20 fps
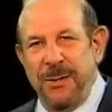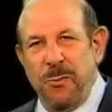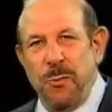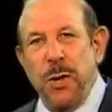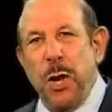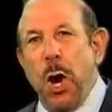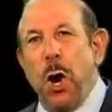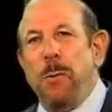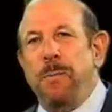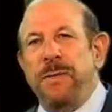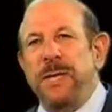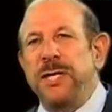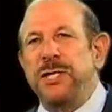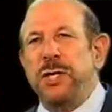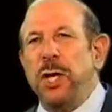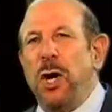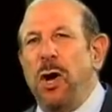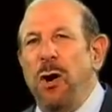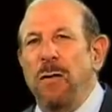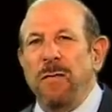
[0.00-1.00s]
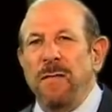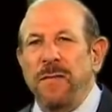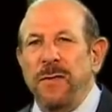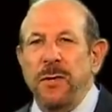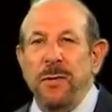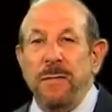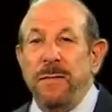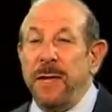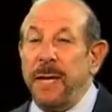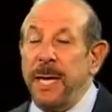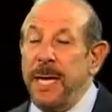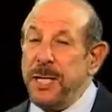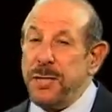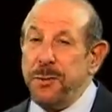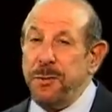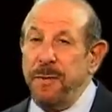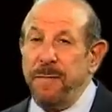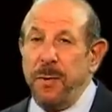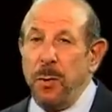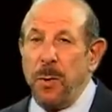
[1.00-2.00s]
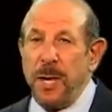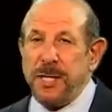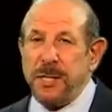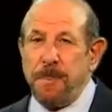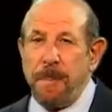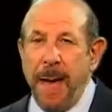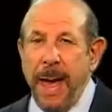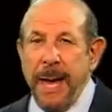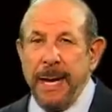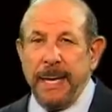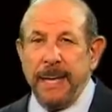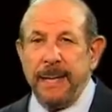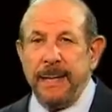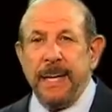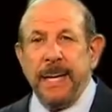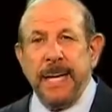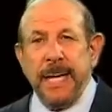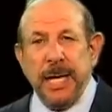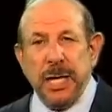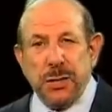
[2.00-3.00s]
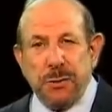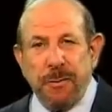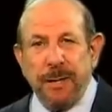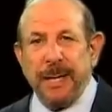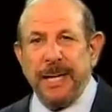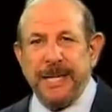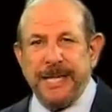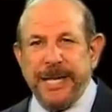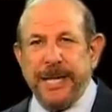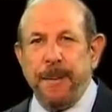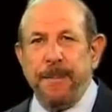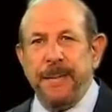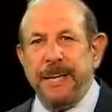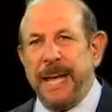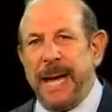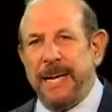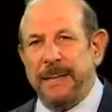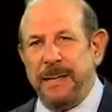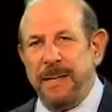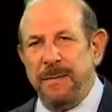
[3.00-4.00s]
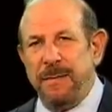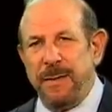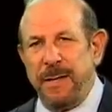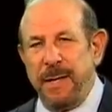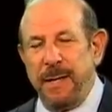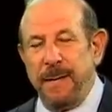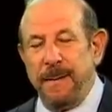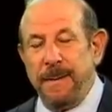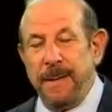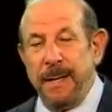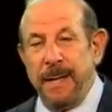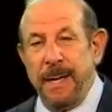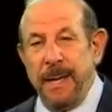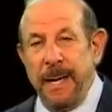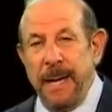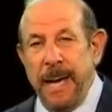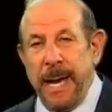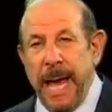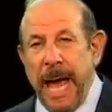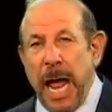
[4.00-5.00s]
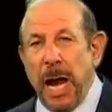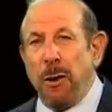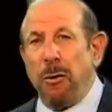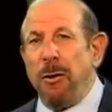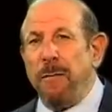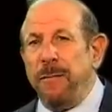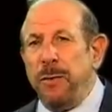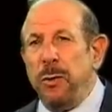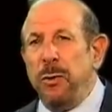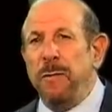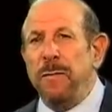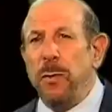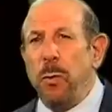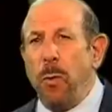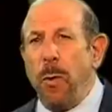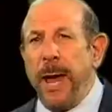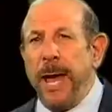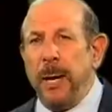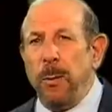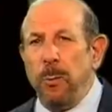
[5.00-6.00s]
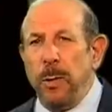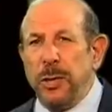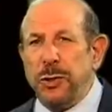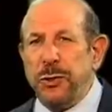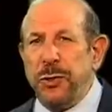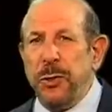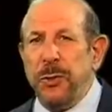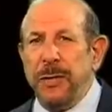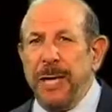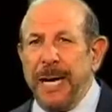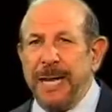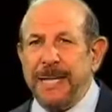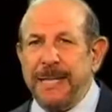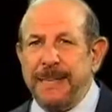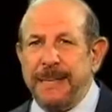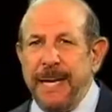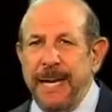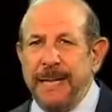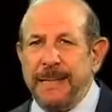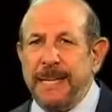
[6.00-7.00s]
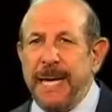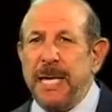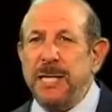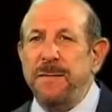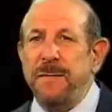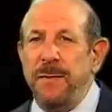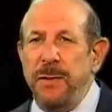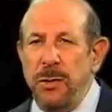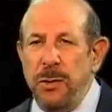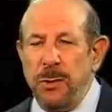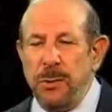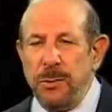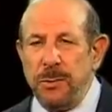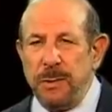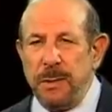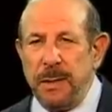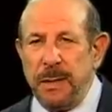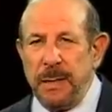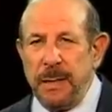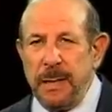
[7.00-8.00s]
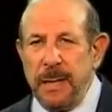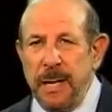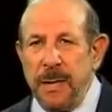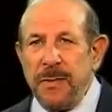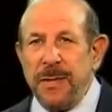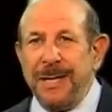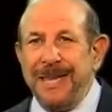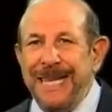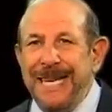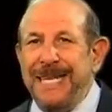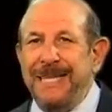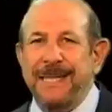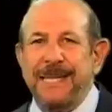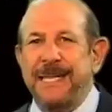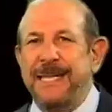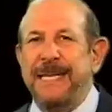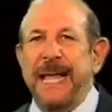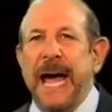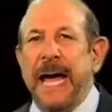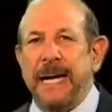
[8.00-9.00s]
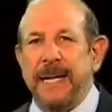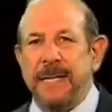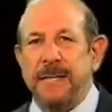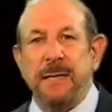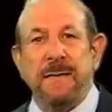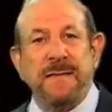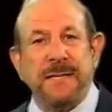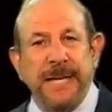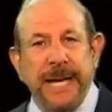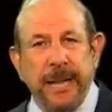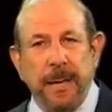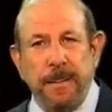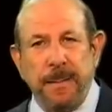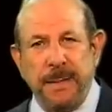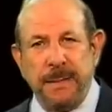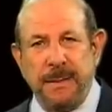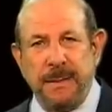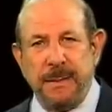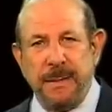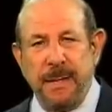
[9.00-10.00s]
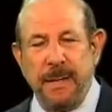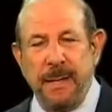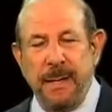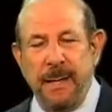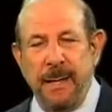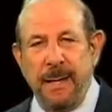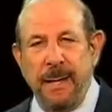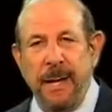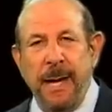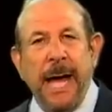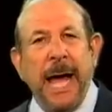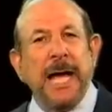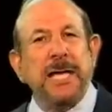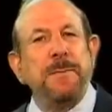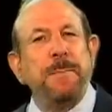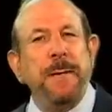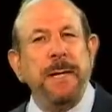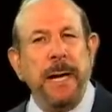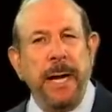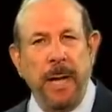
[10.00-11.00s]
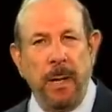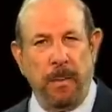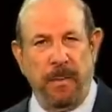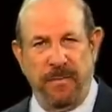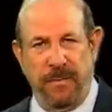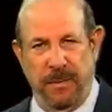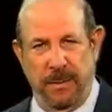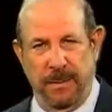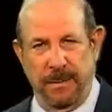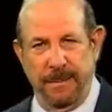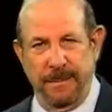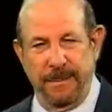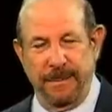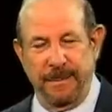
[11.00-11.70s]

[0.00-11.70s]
We hope this overview of the history of the West Bank and Israeli settlement activity, and a review of the way in which the United States has viewed the legal status of settlements, has been helpful.